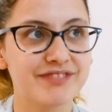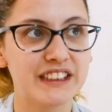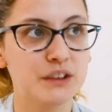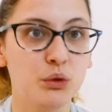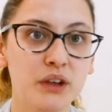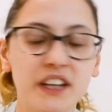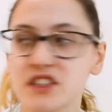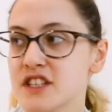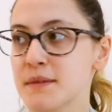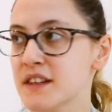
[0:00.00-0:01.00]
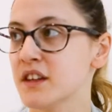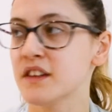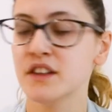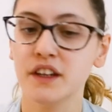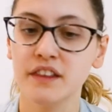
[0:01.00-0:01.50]
well, yeah, just
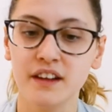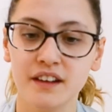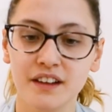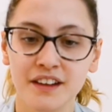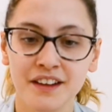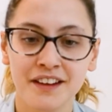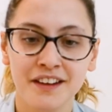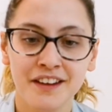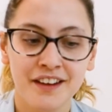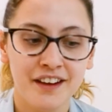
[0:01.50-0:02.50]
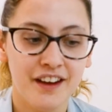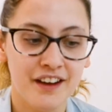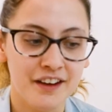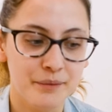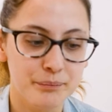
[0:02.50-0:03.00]
misunderstood that
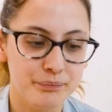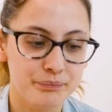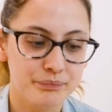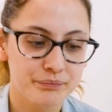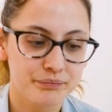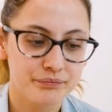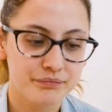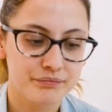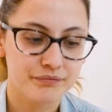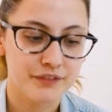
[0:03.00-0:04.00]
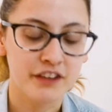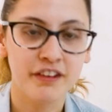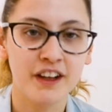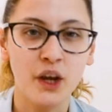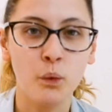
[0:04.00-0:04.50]
I feel
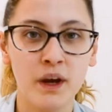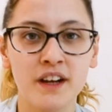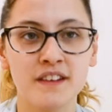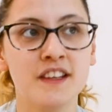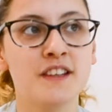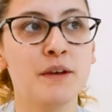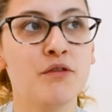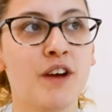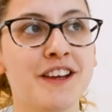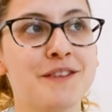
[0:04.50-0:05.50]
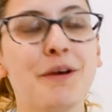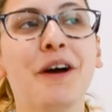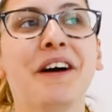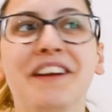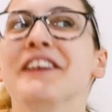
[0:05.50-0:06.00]
like awareness needs to be raised, but
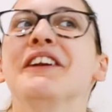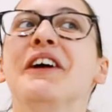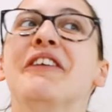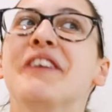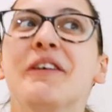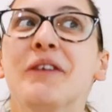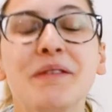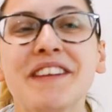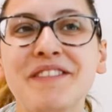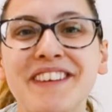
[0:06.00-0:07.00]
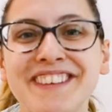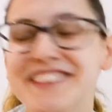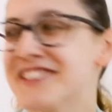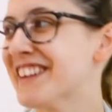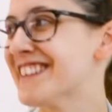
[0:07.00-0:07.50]
I don't know if I want to be the person
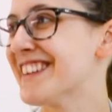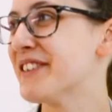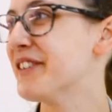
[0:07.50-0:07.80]
to raise that.